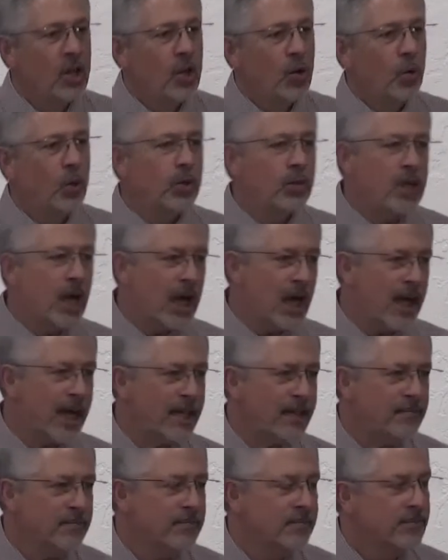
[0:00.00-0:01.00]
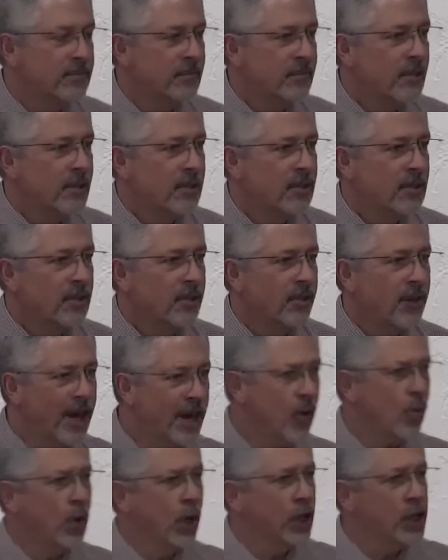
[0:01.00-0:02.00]
Well, God,
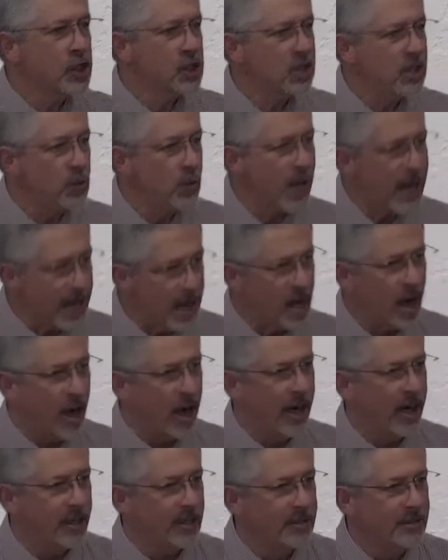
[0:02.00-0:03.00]
they're worse than we are.